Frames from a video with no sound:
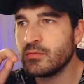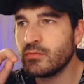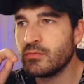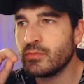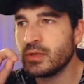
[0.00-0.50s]

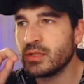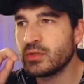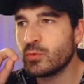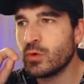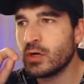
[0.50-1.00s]
x and
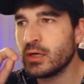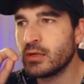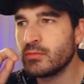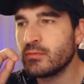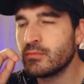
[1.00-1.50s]
y.
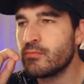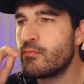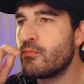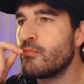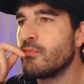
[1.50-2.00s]

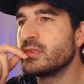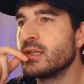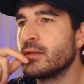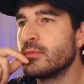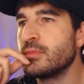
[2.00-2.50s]
It's a little
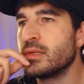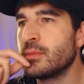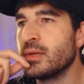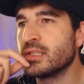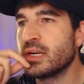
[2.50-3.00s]
bit a mess.
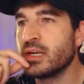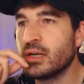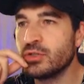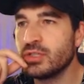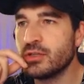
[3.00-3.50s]
I honestly
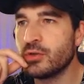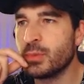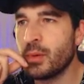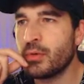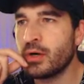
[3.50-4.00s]
don't remember
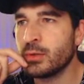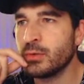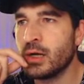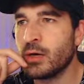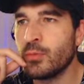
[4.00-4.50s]
how I
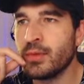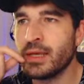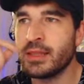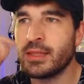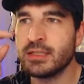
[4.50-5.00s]
made
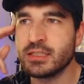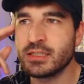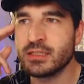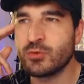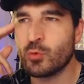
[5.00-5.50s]
this. It's
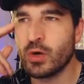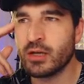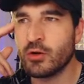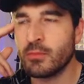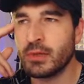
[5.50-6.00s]
quite
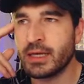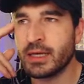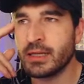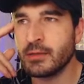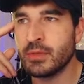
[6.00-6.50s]
complicated
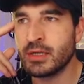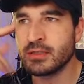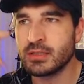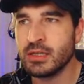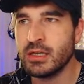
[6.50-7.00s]
because
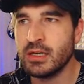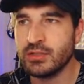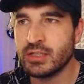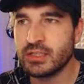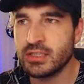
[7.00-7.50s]
as you can see
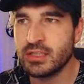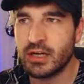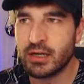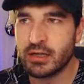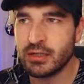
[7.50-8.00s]
there,
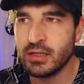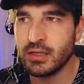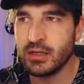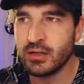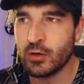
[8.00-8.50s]

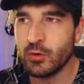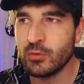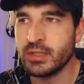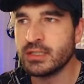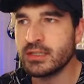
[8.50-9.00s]
all these
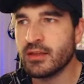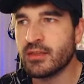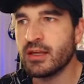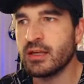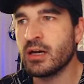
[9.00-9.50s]
things
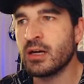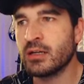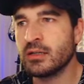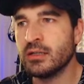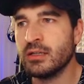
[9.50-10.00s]
are
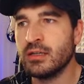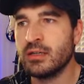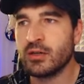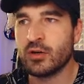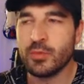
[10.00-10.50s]

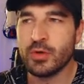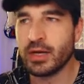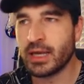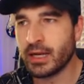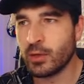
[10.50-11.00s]

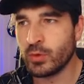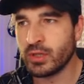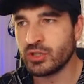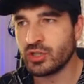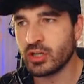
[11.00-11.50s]
communicating with each
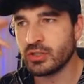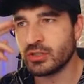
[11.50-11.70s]
other.